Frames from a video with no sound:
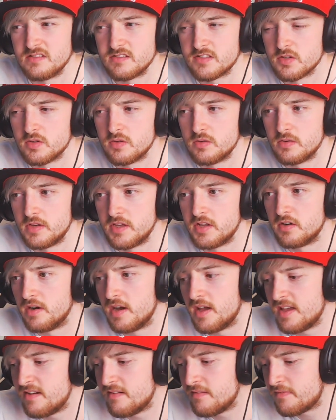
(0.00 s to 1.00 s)
So, you know,
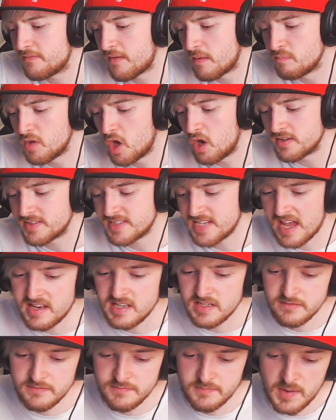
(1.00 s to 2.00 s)
if I'm not attentive,